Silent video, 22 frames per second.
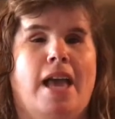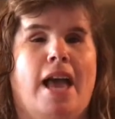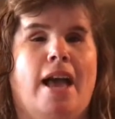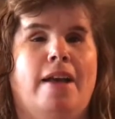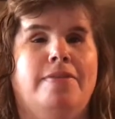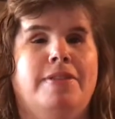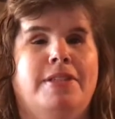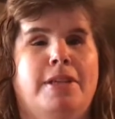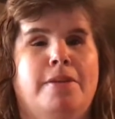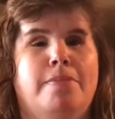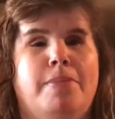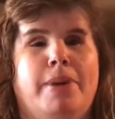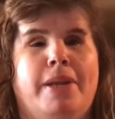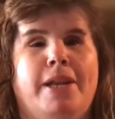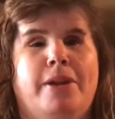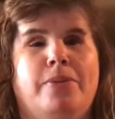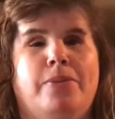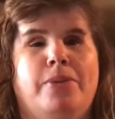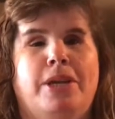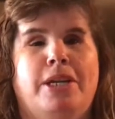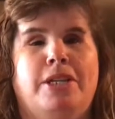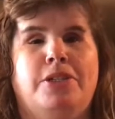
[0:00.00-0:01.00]
have somebody
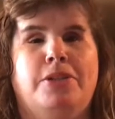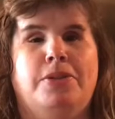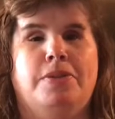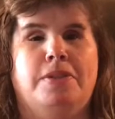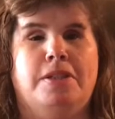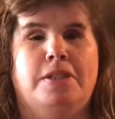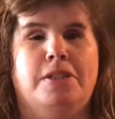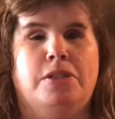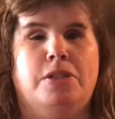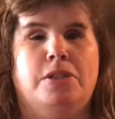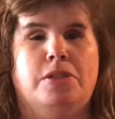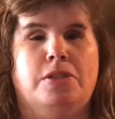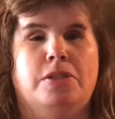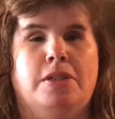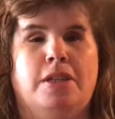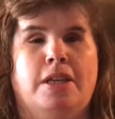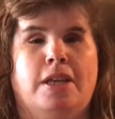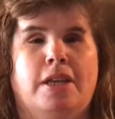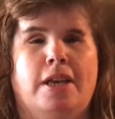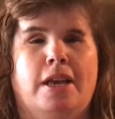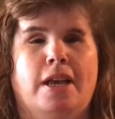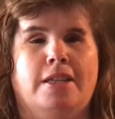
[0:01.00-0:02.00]
read you
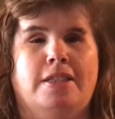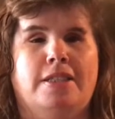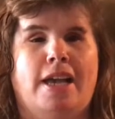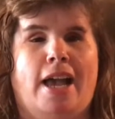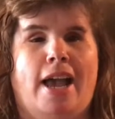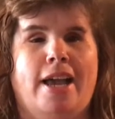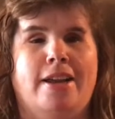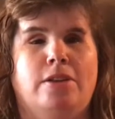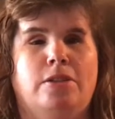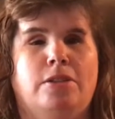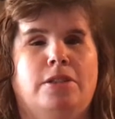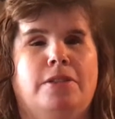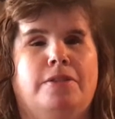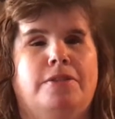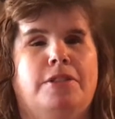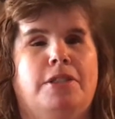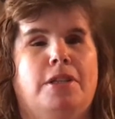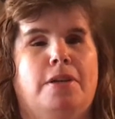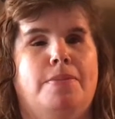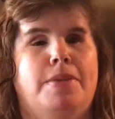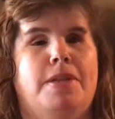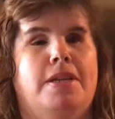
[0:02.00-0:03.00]
the titles of
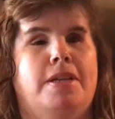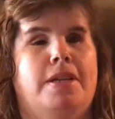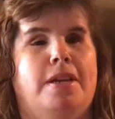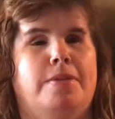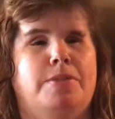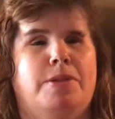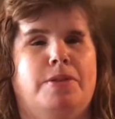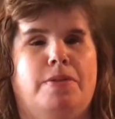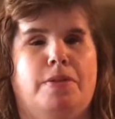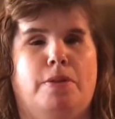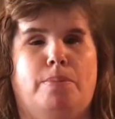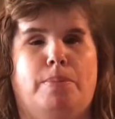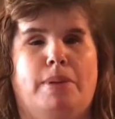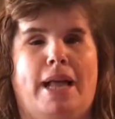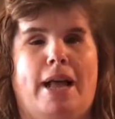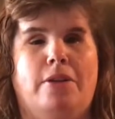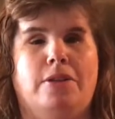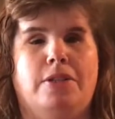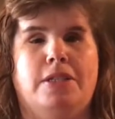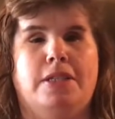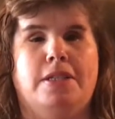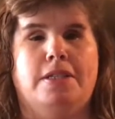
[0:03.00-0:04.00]
some of the names of the blouses.